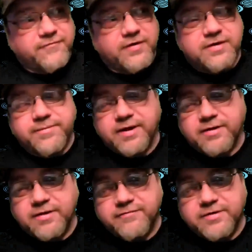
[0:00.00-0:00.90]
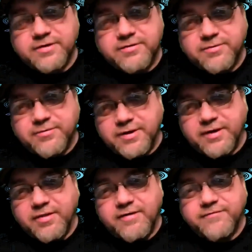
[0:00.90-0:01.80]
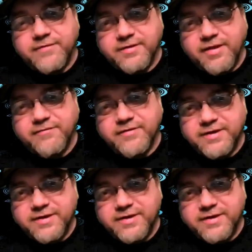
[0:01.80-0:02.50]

if I could make a living at doing what I love, I love it."